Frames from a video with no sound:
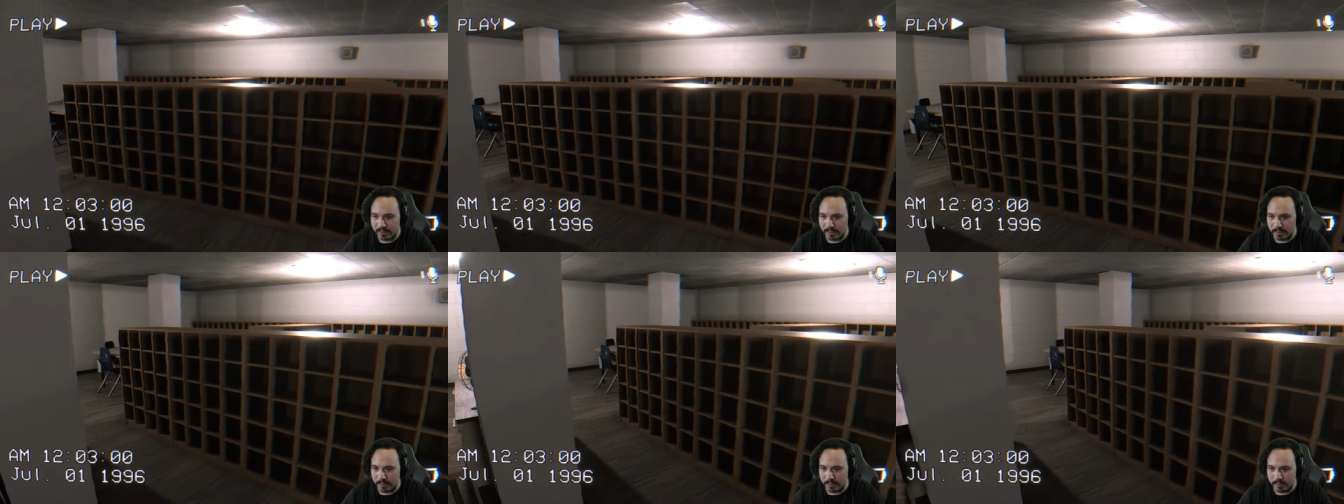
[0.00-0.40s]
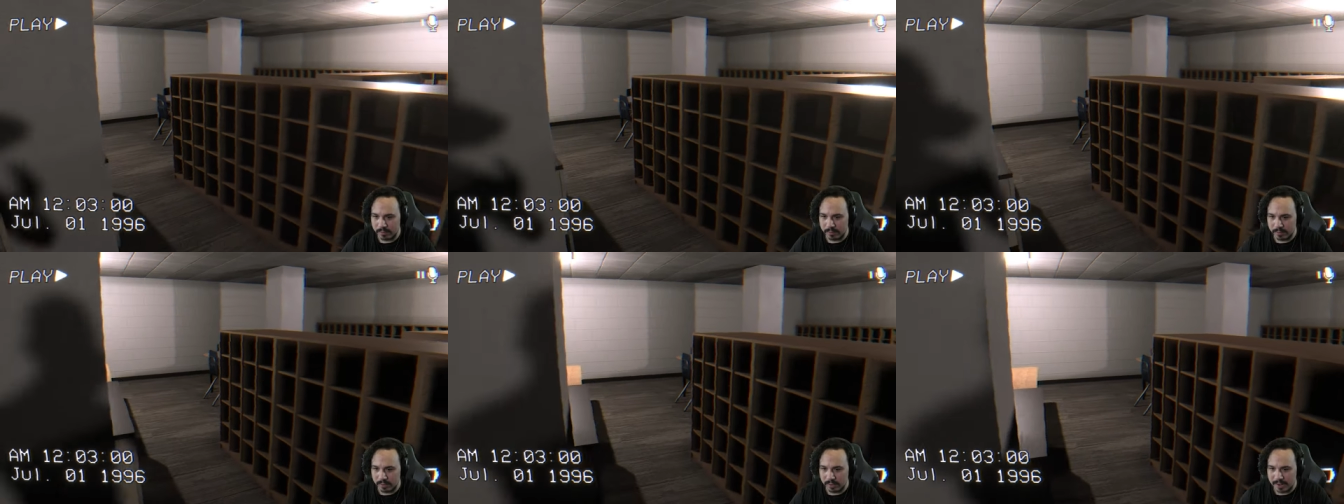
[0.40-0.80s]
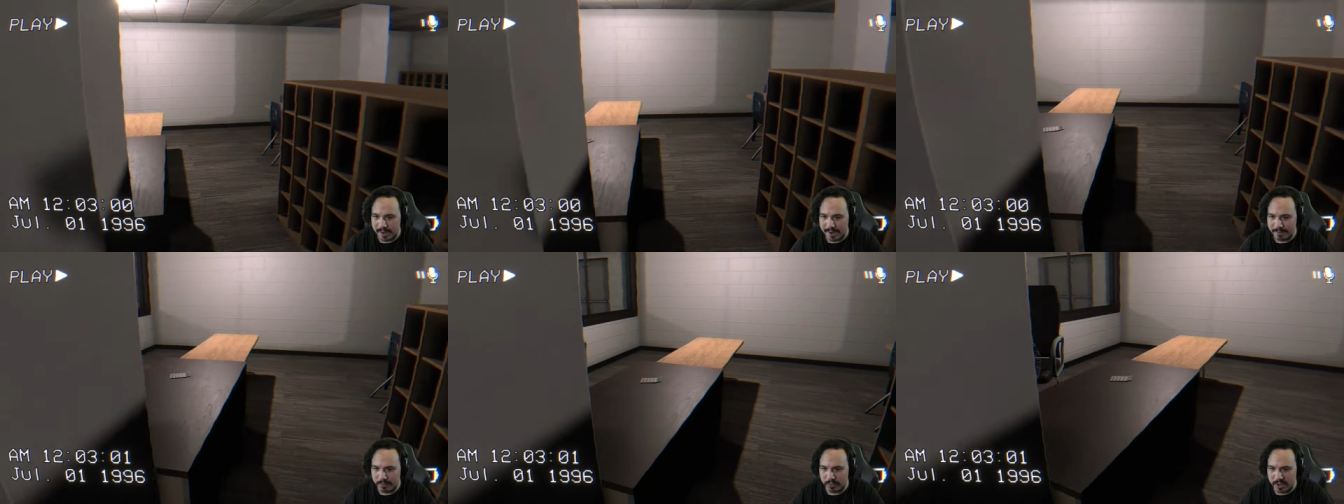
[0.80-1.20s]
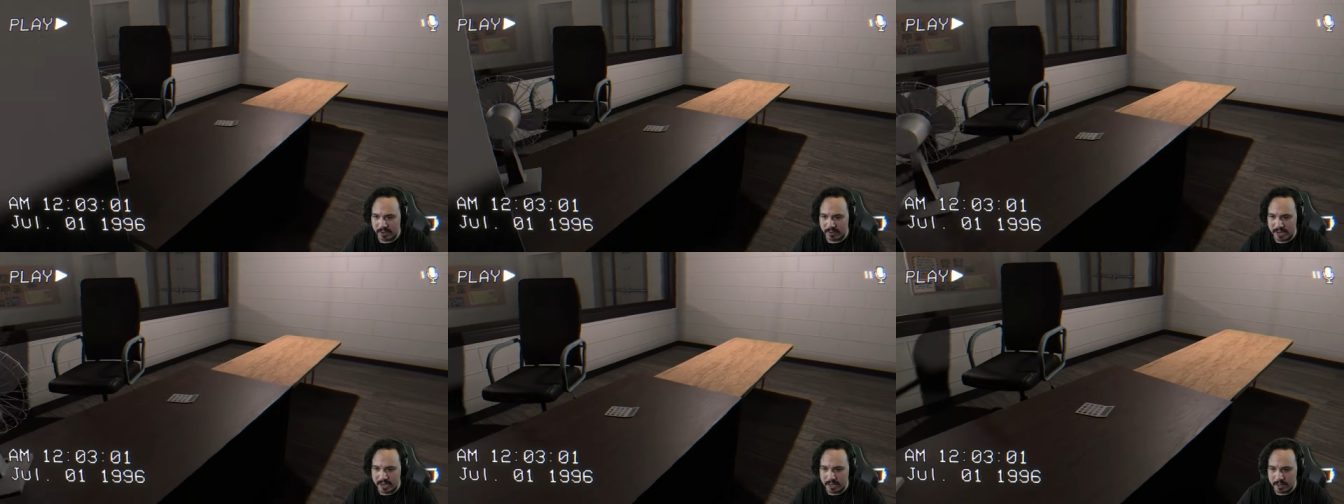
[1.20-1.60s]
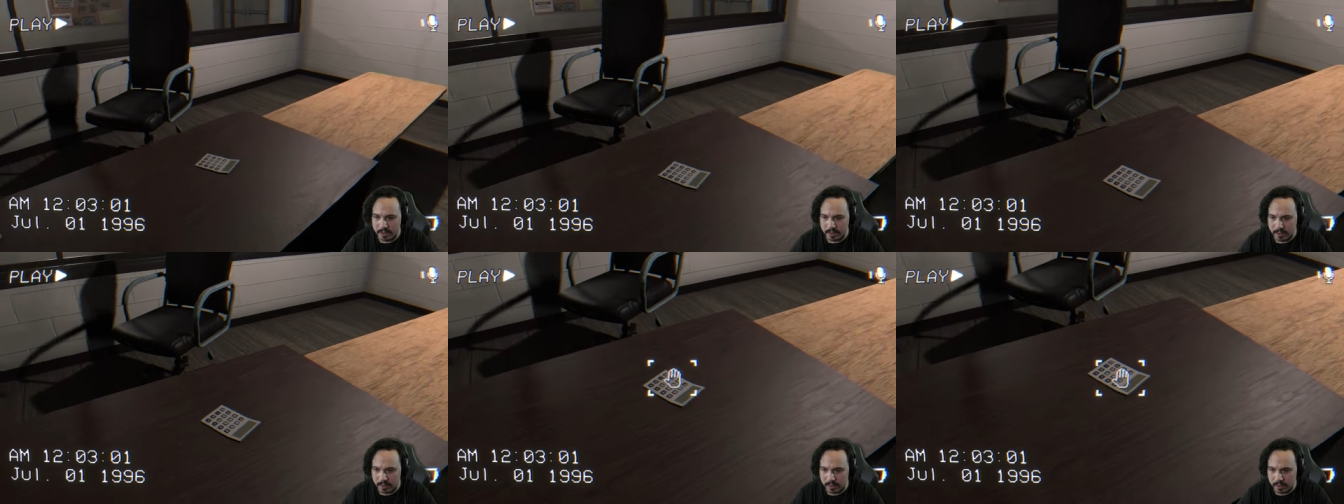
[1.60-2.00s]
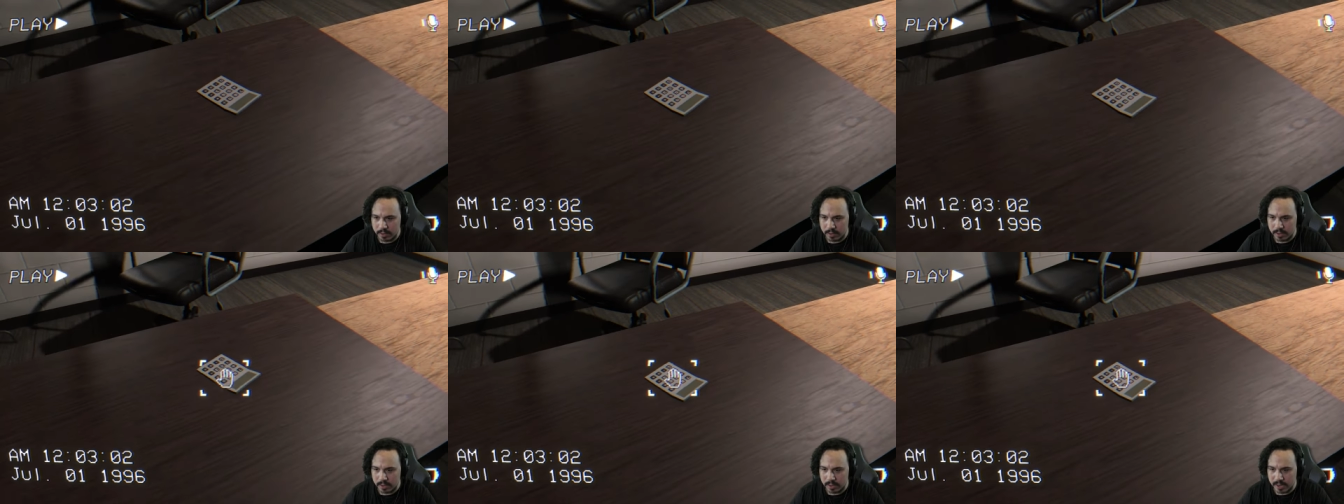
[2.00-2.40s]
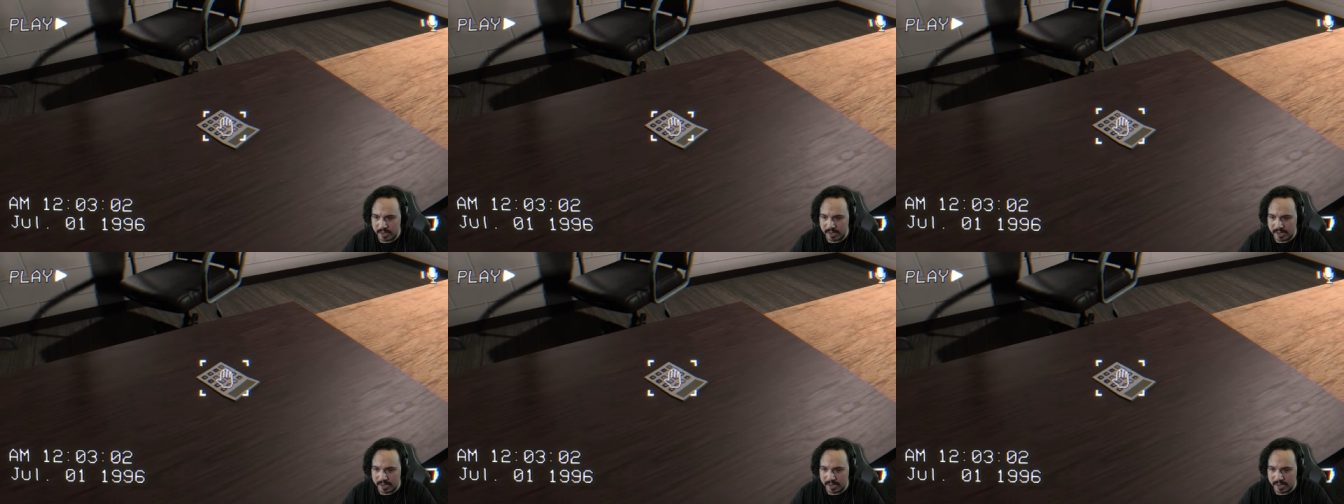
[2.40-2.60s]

or library and a